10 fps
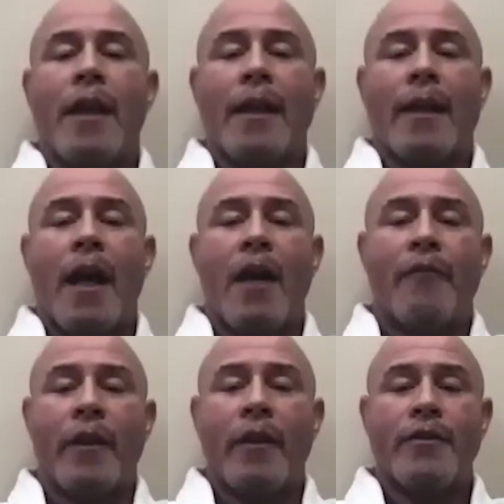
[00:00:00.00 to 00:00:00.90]
of
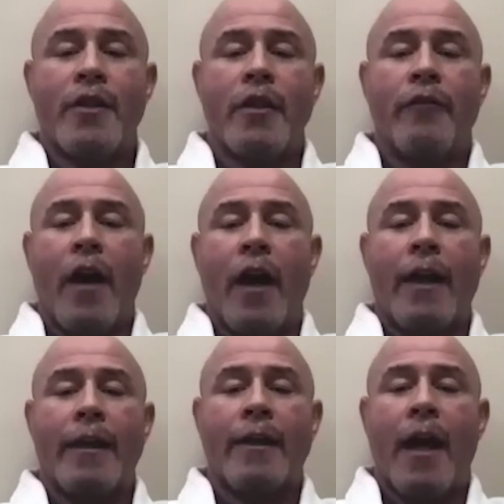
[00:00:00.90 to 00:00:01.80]
confidence in
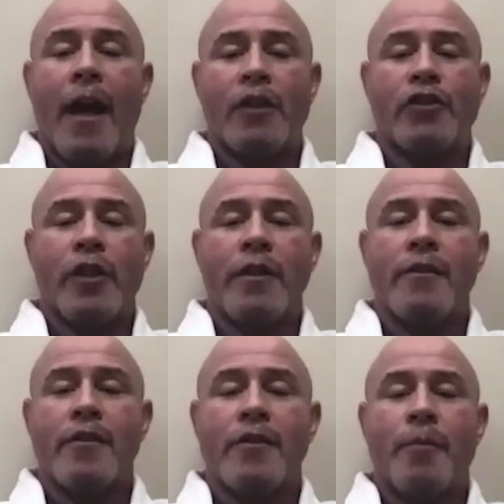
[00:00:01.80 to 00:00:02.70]
divine
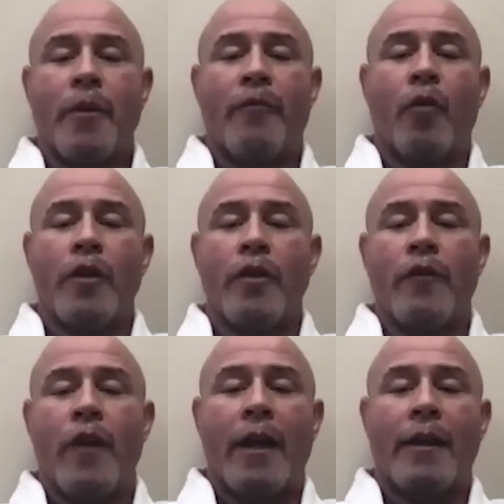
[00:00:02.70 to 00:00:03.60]
conscience before
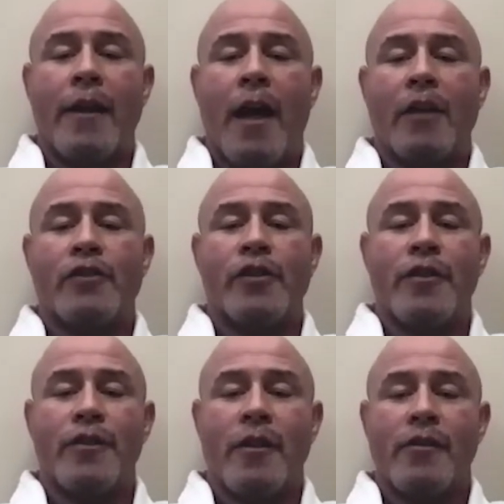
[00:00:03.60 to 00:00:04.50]
divine
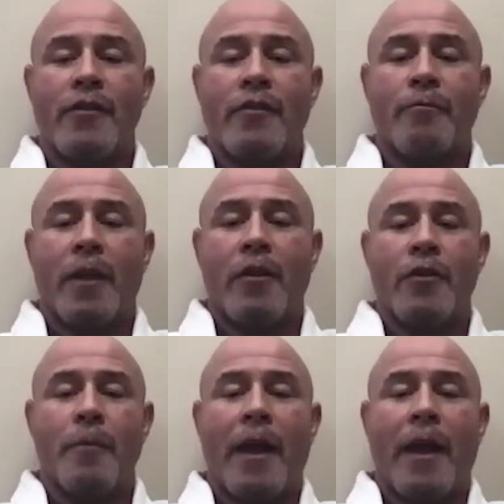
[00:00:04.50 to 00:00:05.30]
consciousness, because my